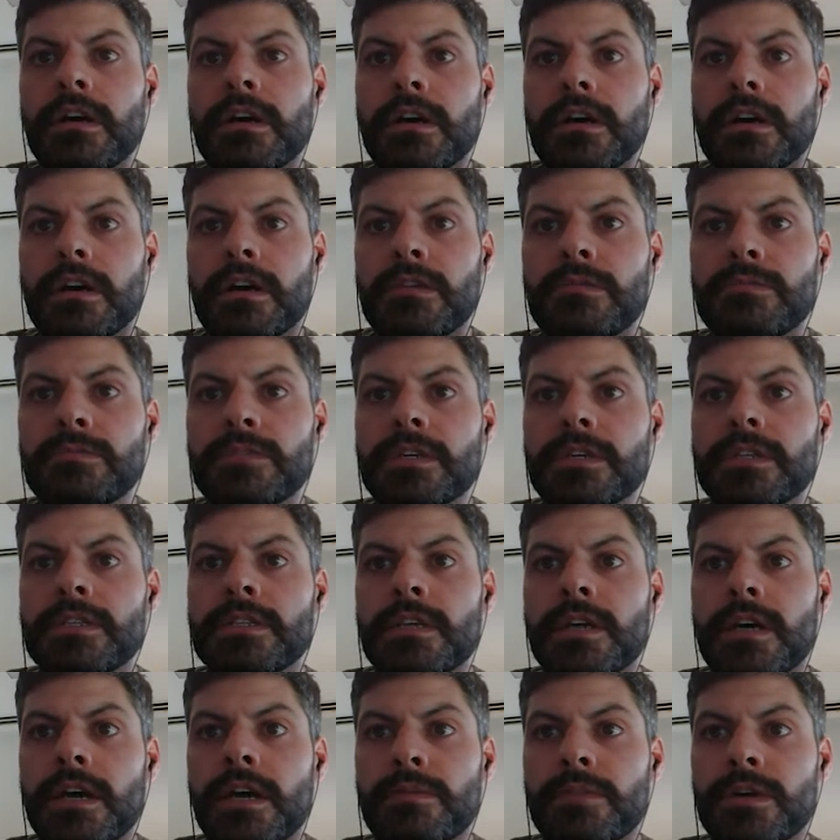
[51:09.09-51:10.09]
arms a
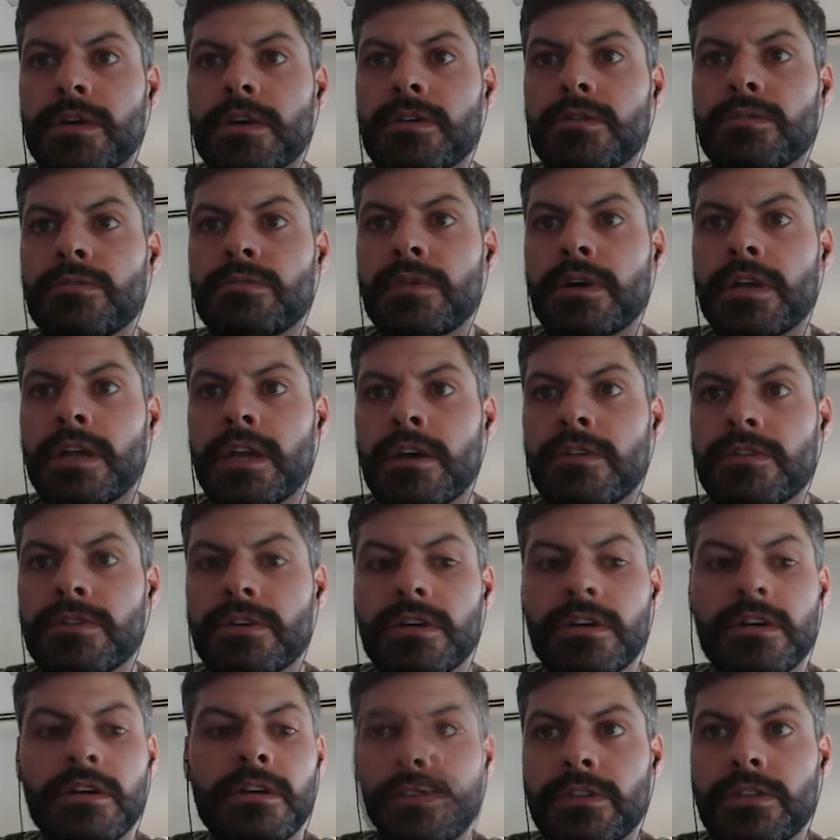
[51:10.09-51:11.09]
timer
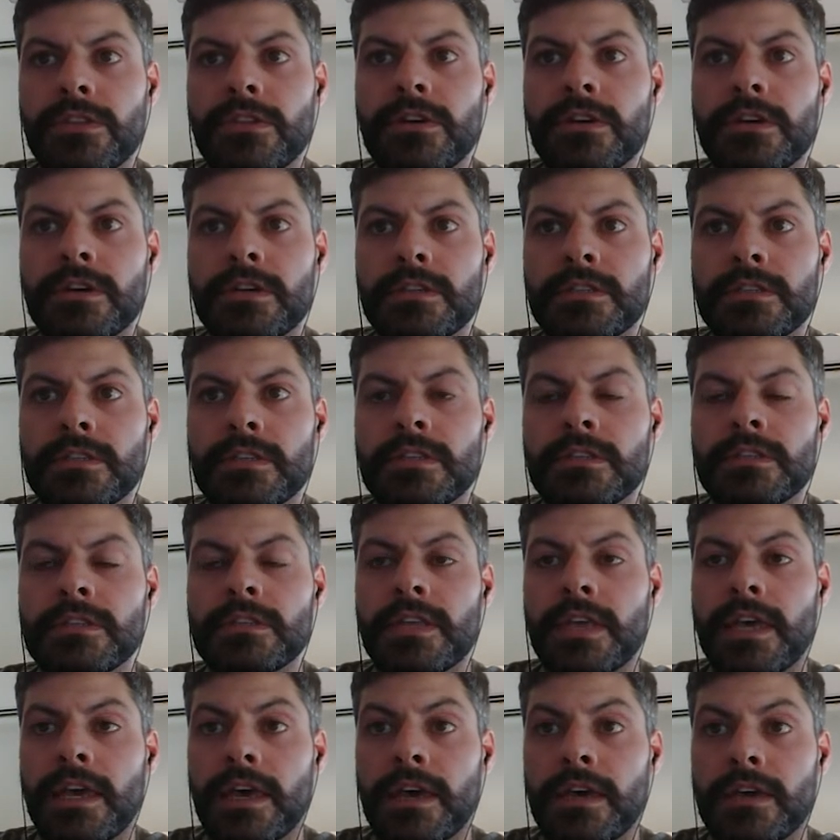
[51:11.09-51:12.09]
whenever there exists
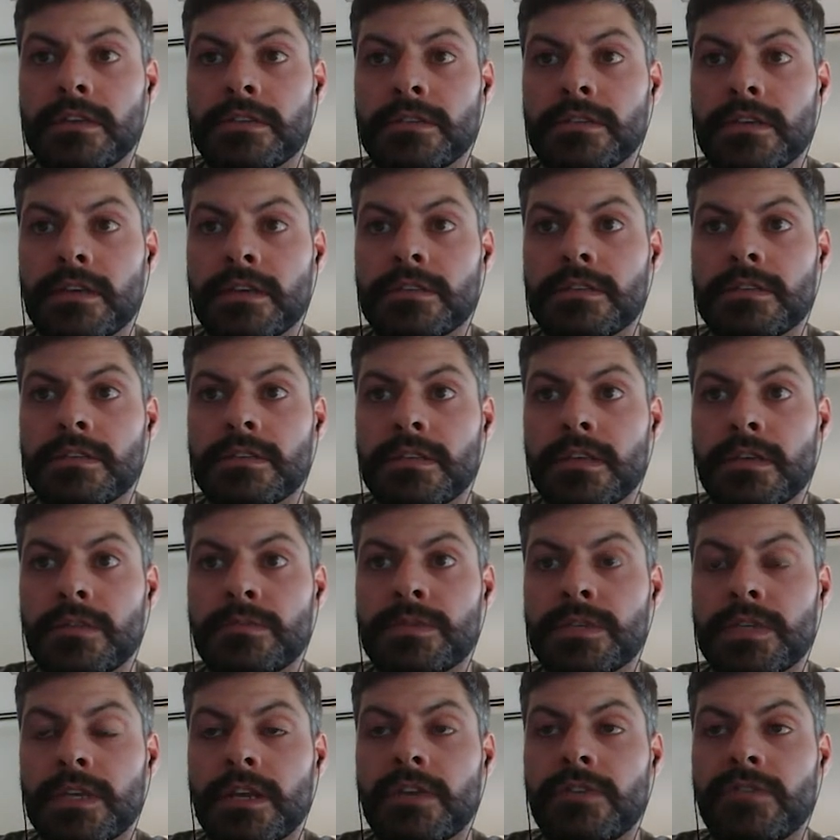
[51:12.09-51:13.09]
S as a
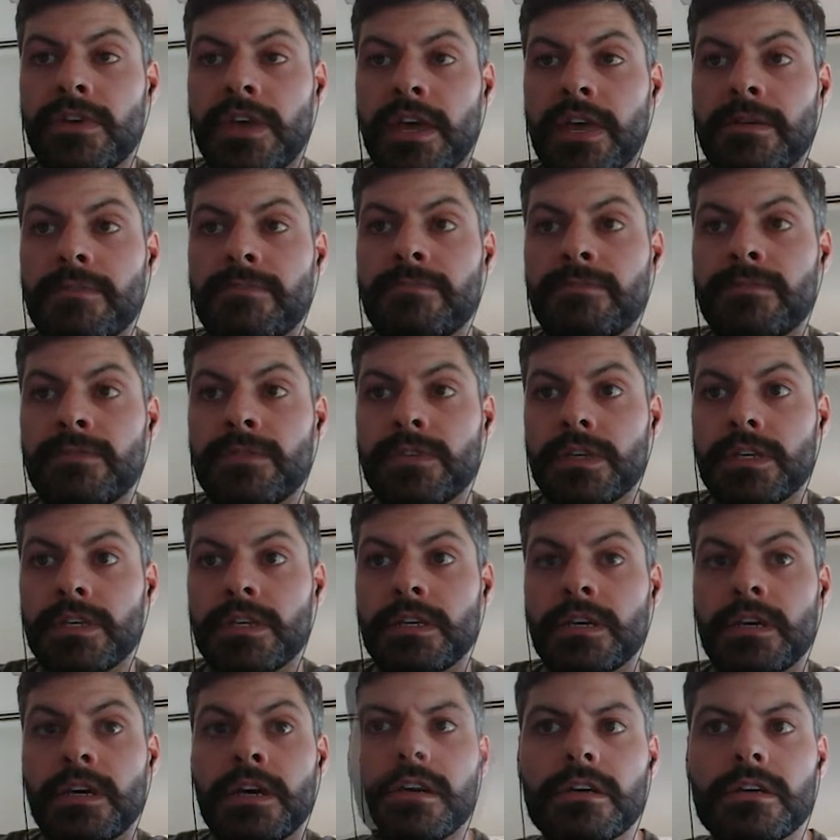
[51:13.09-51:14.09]
subset of
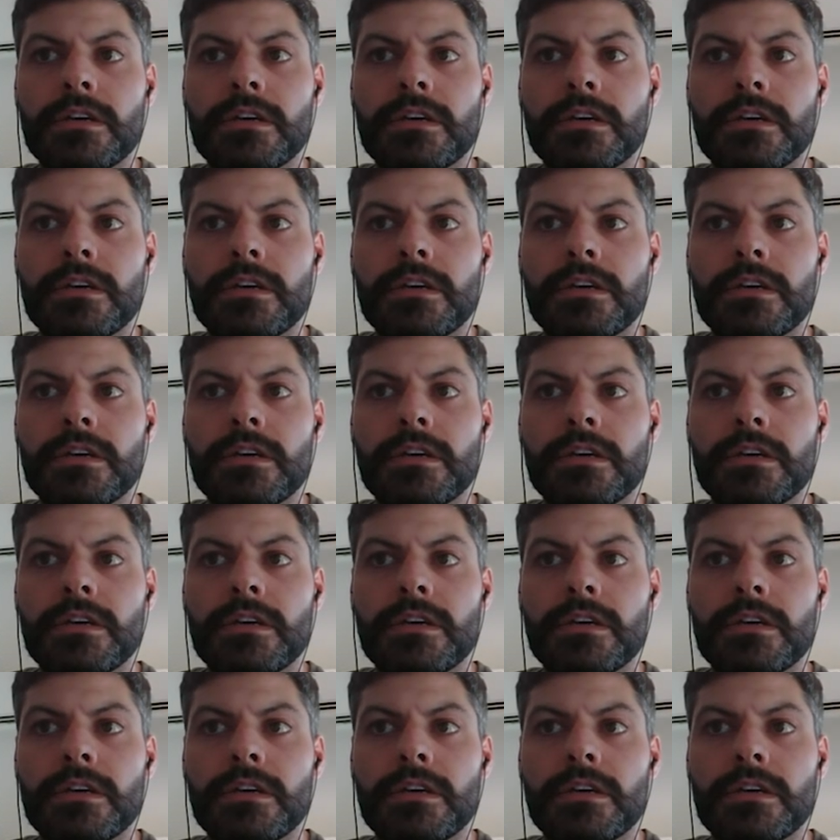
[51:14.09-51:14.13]
MV